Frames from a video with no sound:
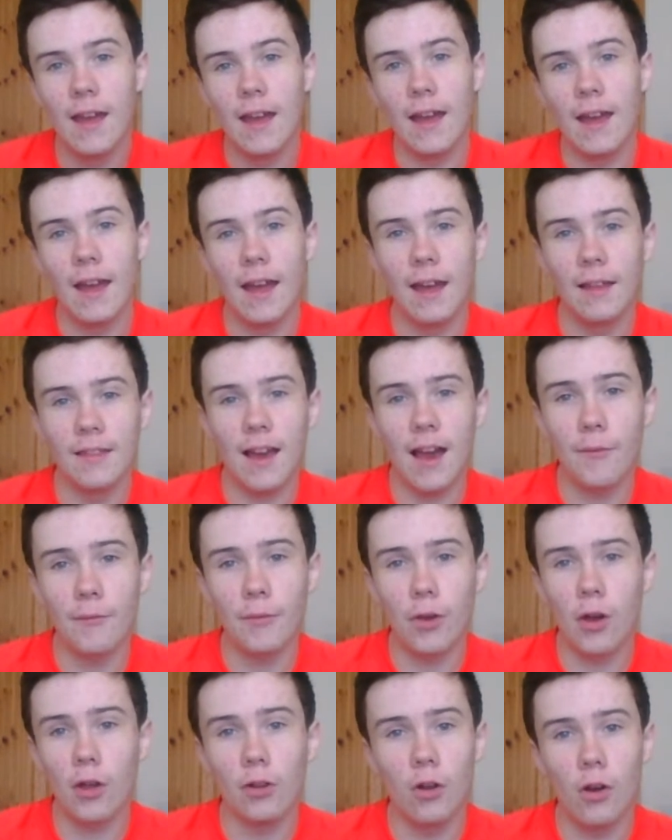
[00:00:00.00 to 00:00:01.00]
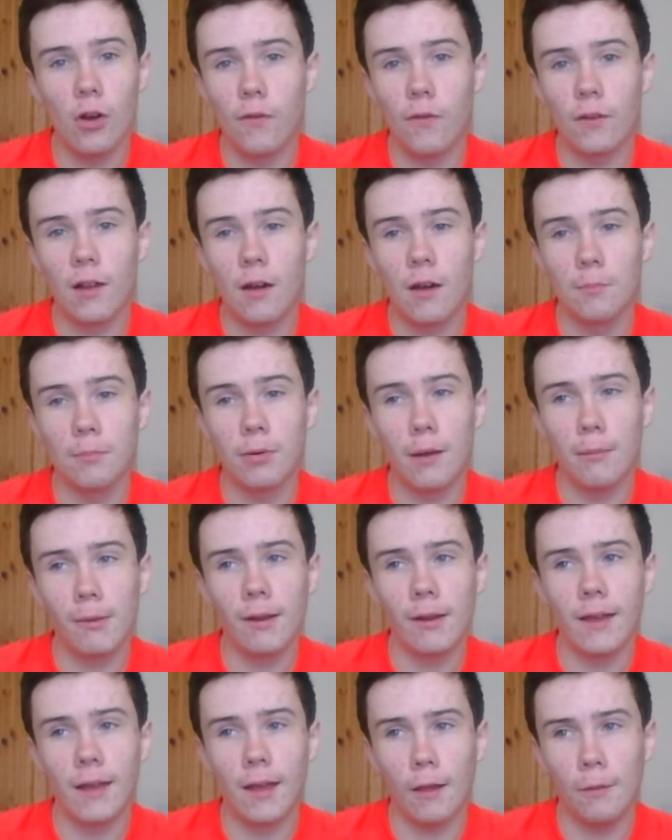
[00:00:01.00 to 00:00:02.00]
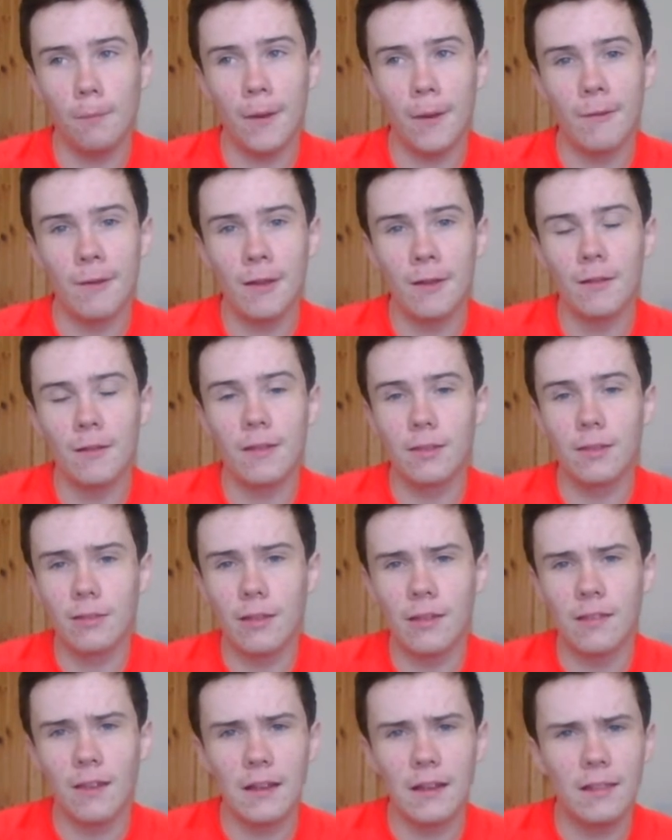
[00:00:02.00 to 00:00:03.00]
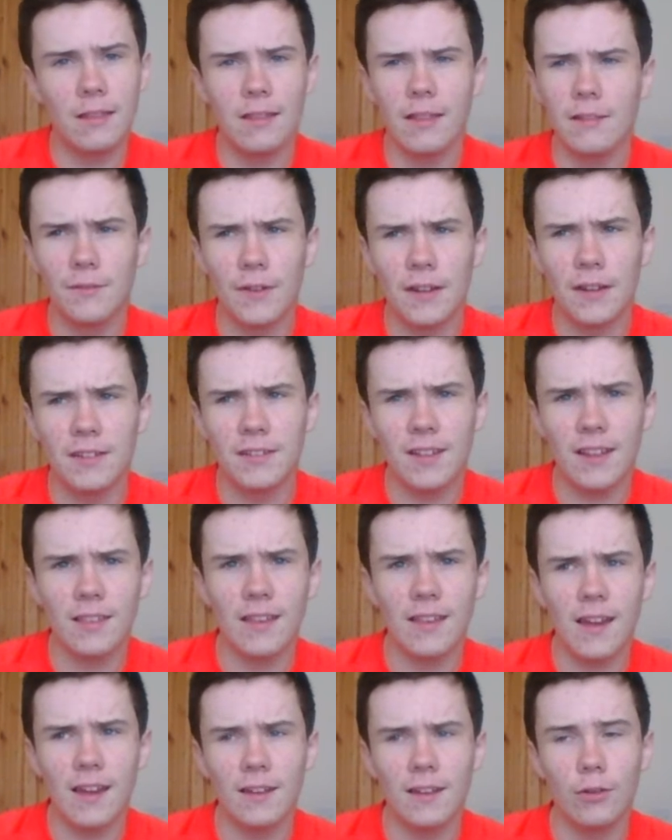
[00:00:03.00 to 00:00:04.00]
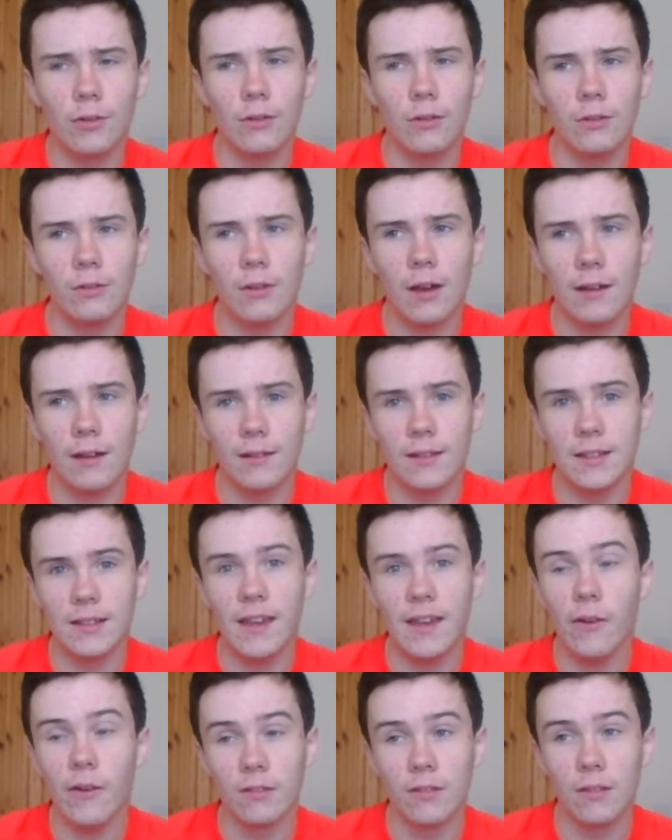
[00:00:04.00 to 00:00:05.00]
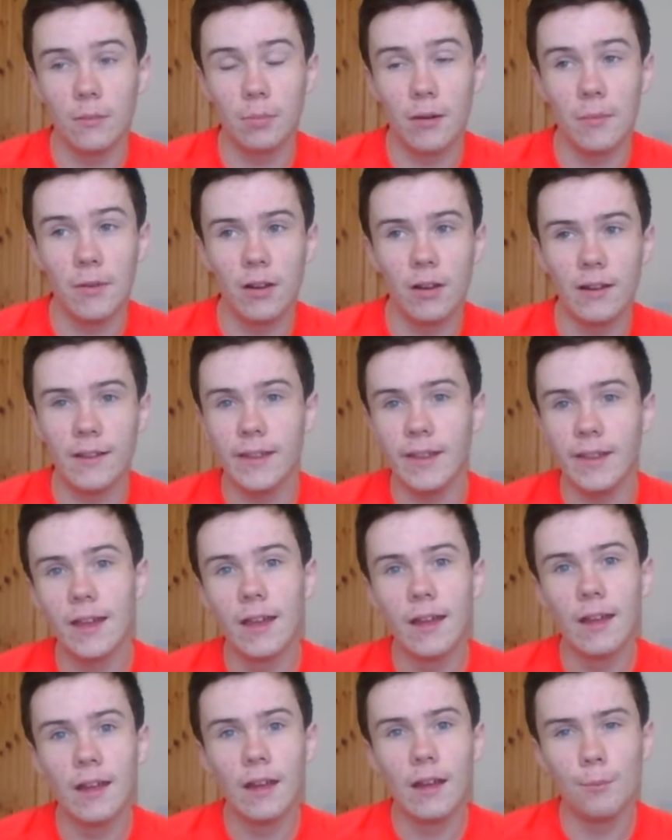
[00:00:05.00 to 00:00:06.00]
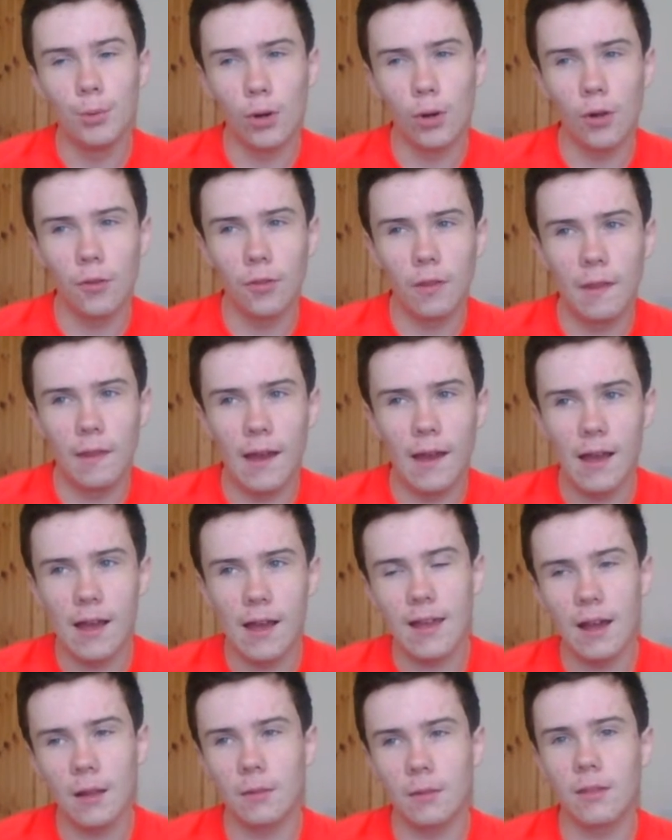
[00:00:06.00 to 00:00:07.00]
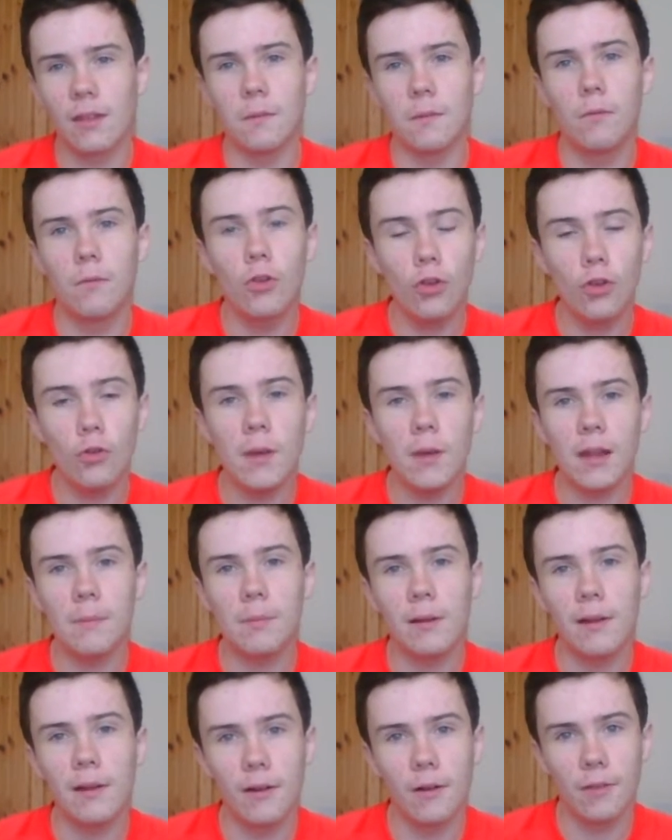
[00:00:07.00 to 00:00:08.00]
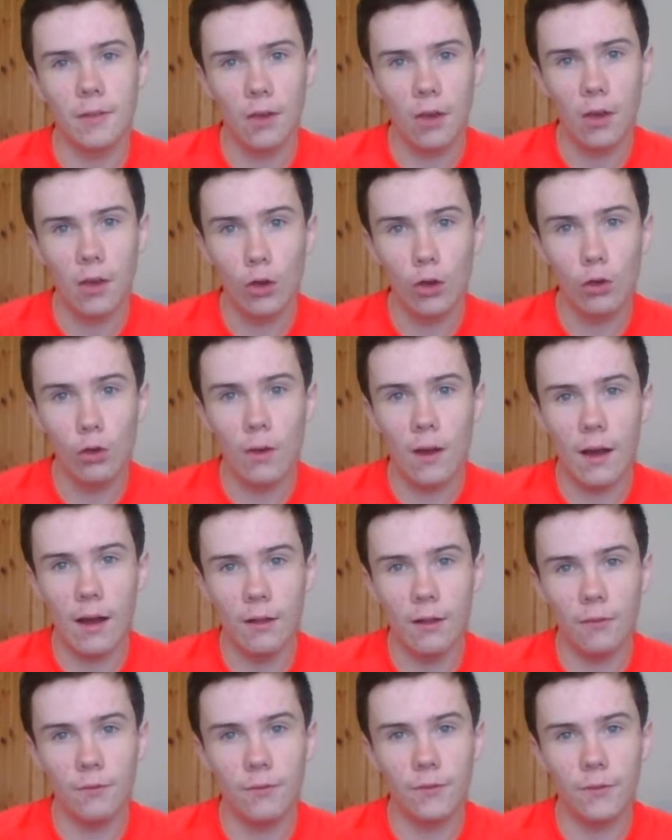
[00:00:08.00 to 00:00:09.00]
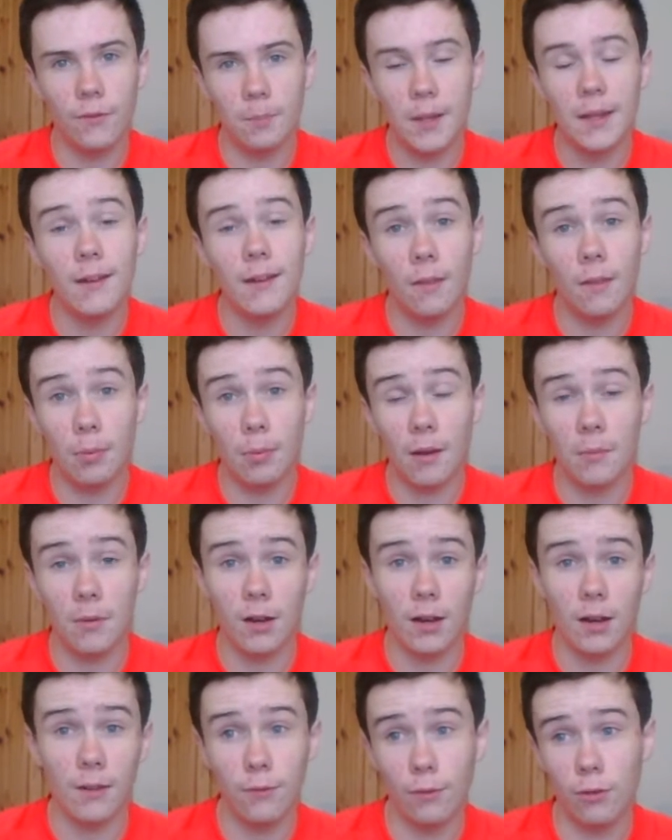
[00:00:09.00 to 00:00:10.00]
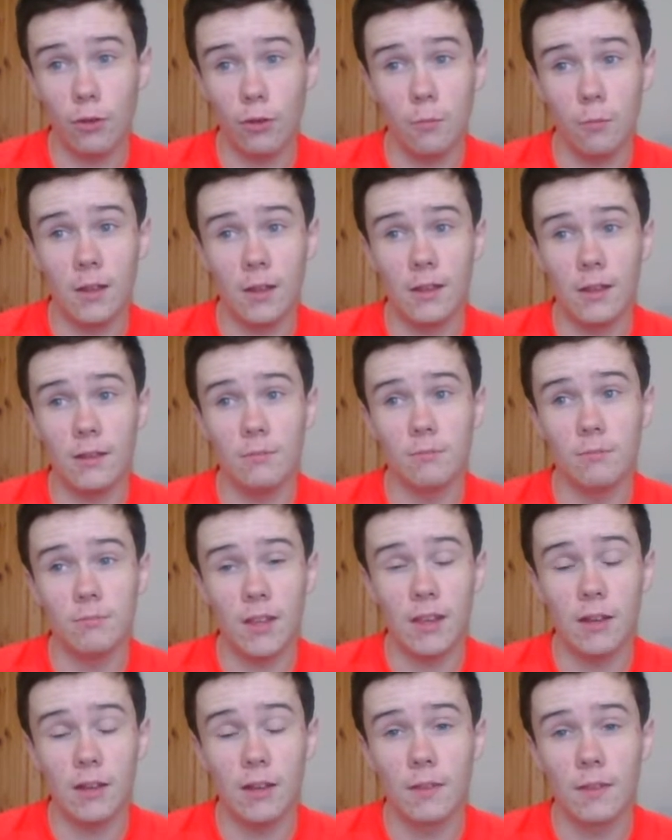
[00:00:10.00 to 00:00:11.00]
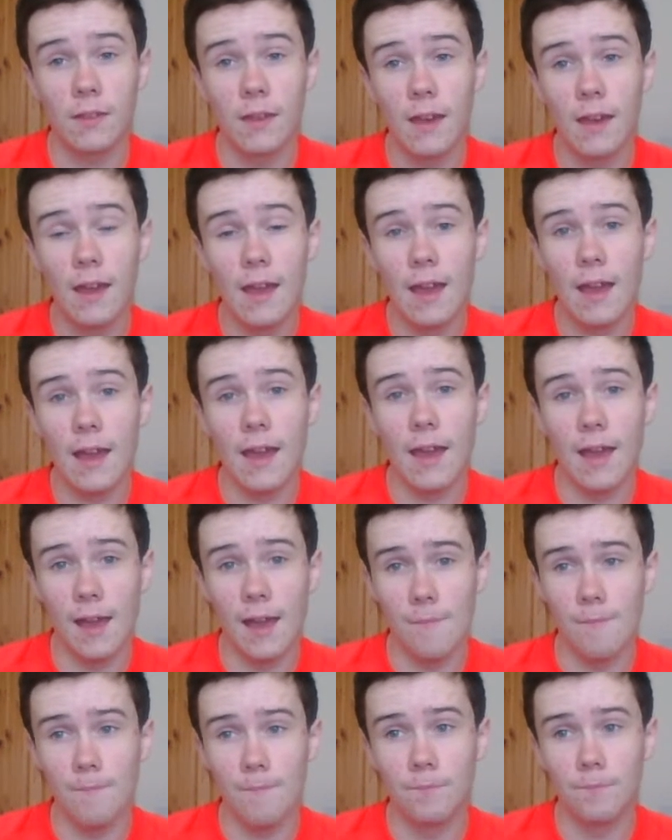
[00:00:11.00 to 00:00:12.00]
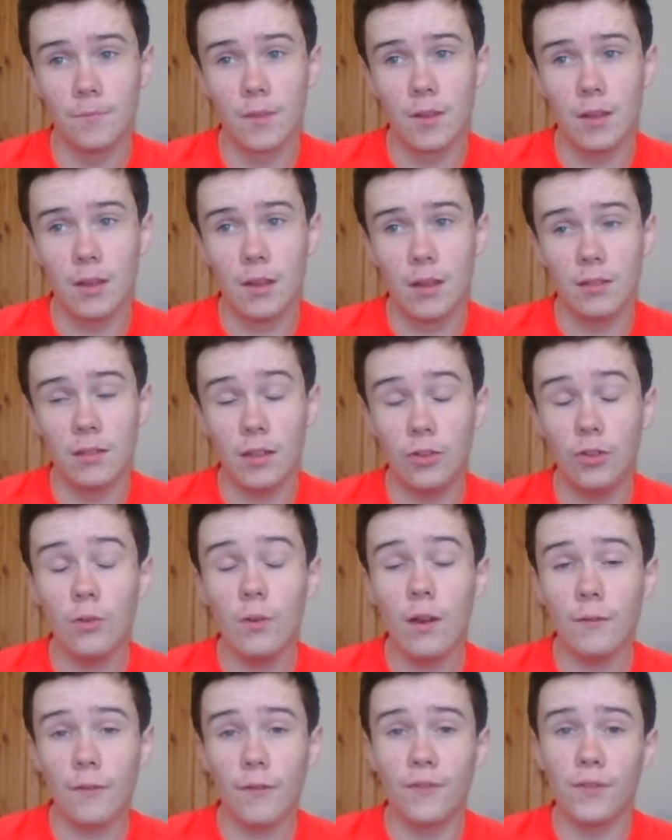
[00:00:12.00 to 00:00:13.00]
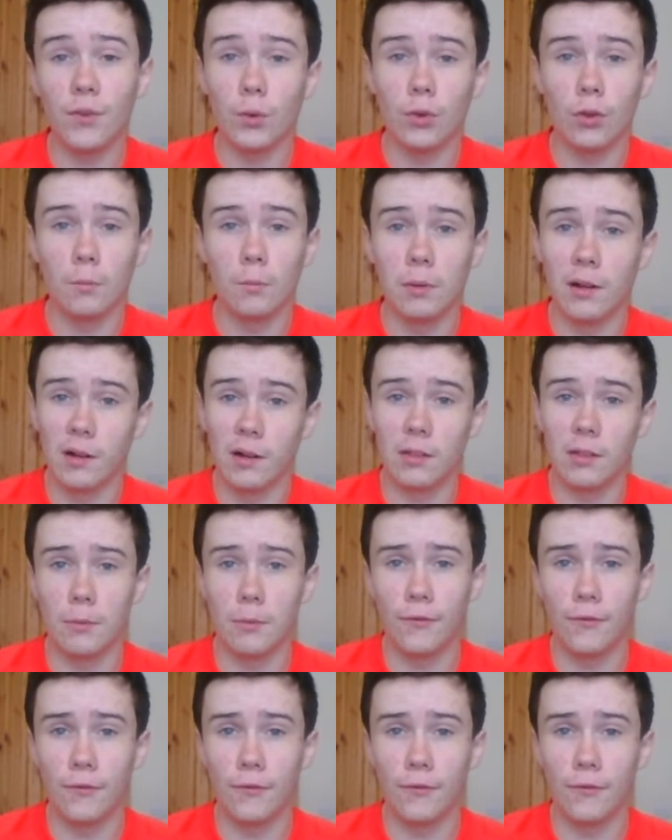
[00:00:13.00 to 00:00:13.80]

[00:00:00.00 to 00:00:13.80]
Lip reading: They haven't got an awful lot of Premier League experience. They signed Sylvain Distin, who had years in the Premier League, but other than that, I can't think of too many players who have been in the Premier League for too many years. They do have a few good players, to be